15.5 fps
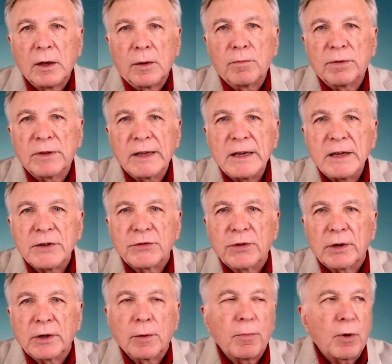
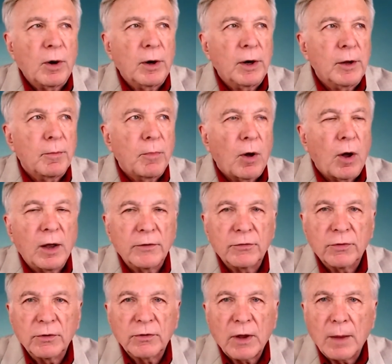pleasing the party
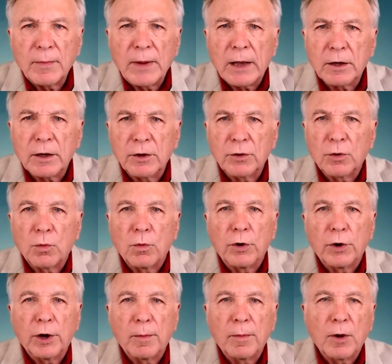bosses. I'm not going to
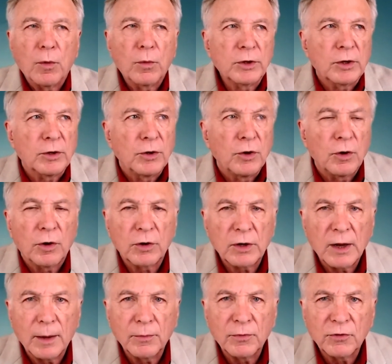worry about what the New York
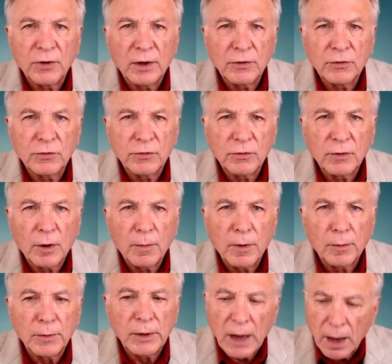Times says
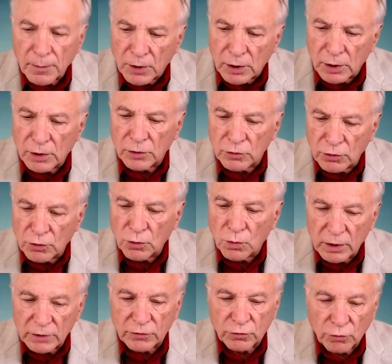about me. I'm going to do
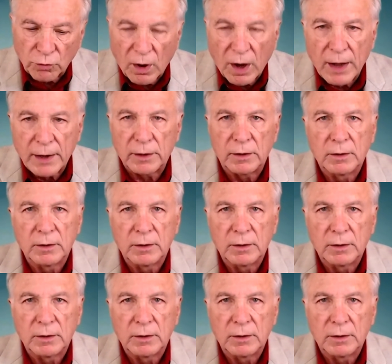what's right.